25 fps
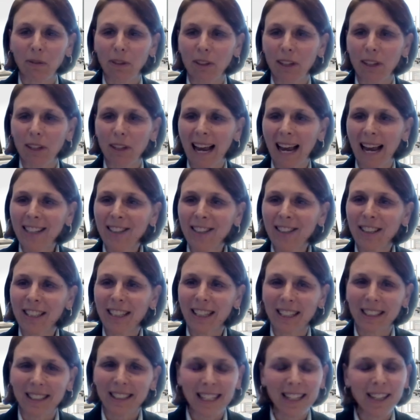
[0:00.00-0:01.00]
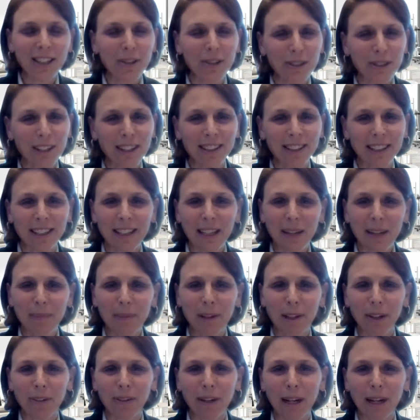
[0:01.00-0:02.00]
It actually continues on the theme
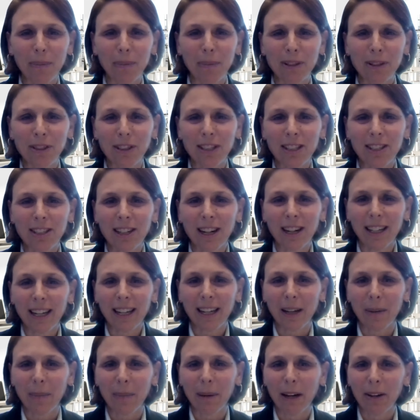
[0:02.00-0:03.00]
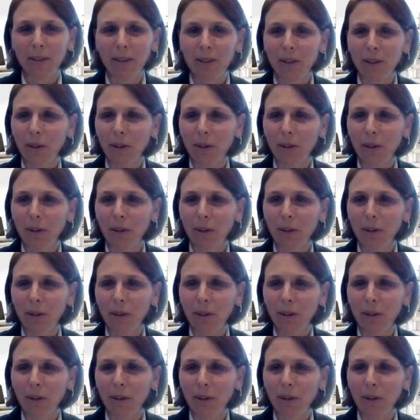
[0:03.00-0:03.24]
that Graham was just talking about.